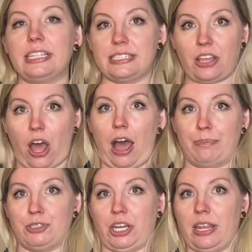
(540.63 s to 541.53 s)

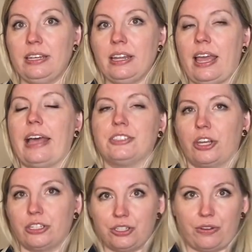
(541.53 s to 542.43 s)
option, as
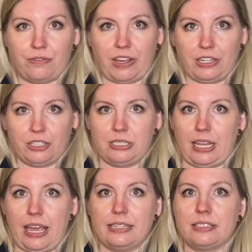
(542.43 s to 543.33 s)
long as you can find your
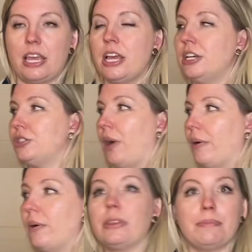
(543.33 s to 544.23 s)
size. So I
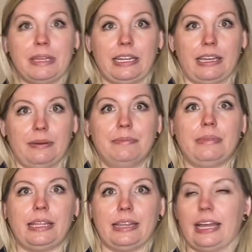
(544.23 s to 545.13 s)
went a medium
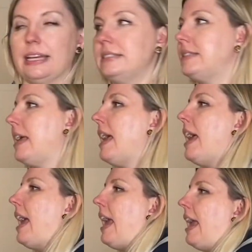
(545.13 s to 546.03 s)
in this,
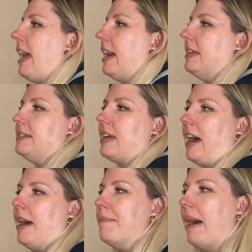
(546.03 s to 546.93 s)
and
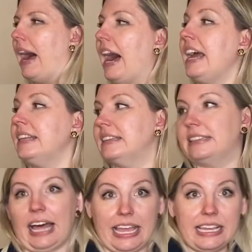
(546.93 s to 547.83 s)
I
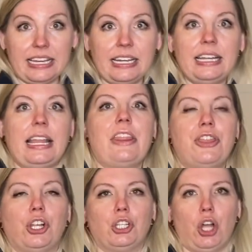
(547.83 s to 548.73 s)
like
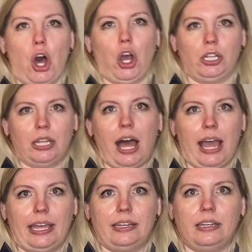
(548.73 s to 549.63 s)
the long
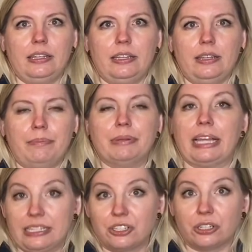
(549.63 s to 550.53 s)
line
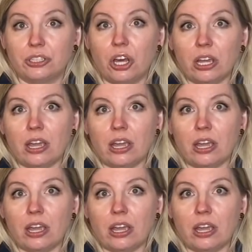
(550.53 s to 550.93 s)
blazer look.